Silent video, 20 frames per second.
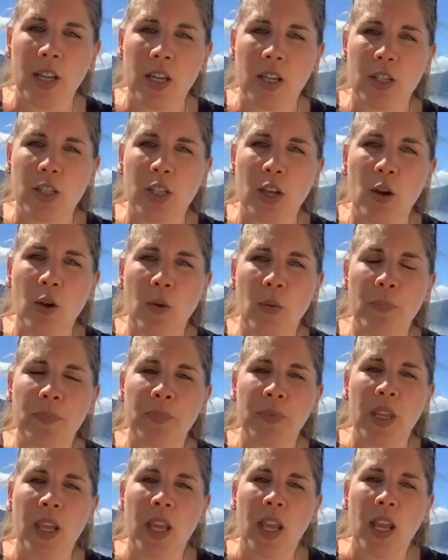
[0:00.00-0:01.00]
So
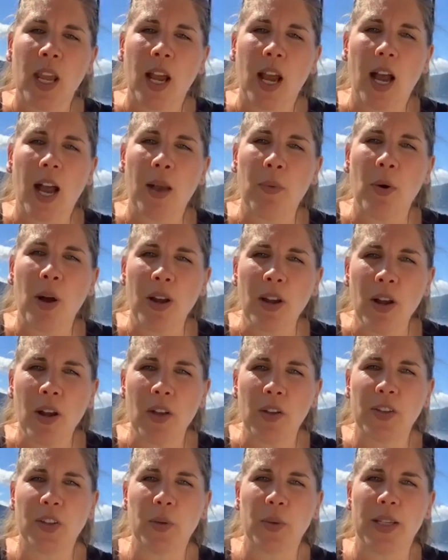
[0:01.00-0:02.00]
I want to
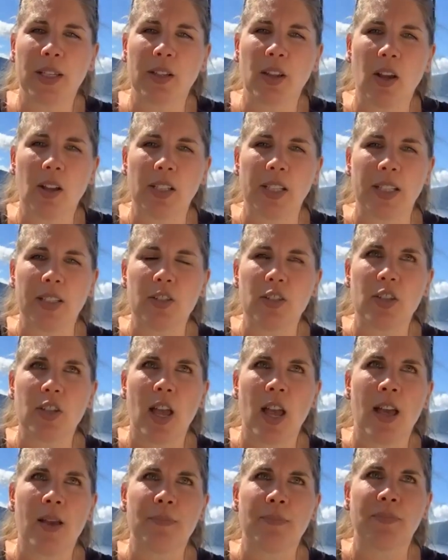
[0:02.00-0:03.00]
also acknowledge
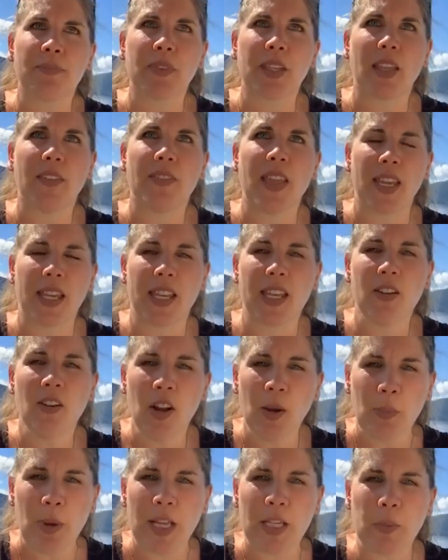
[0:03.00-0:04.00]
that here
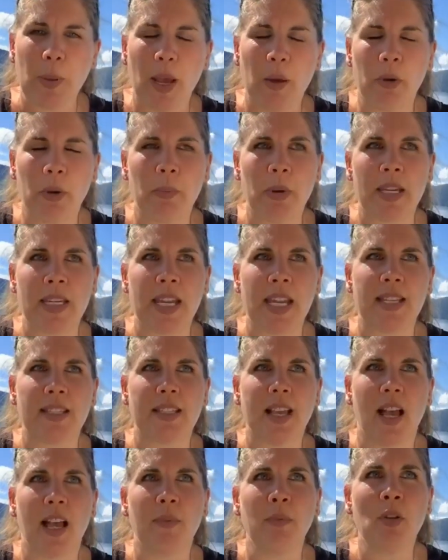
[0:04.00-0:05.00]
on Mind Power
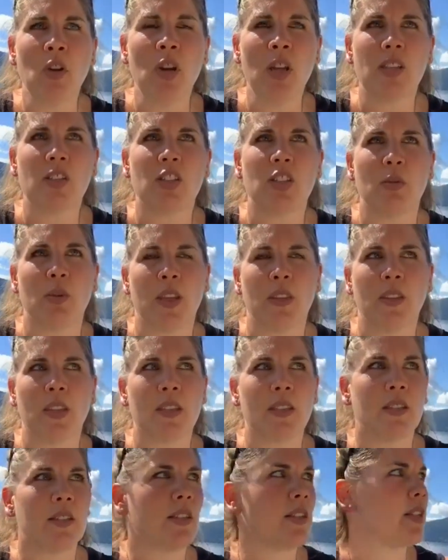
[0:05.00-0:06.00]
Mondays, I'm not doing
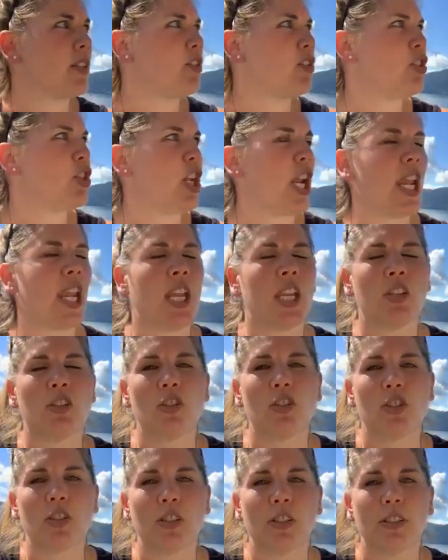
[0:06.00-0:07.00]
this to
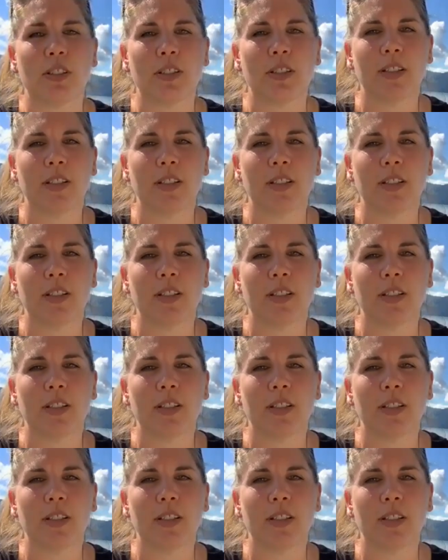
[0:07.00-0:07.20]
change.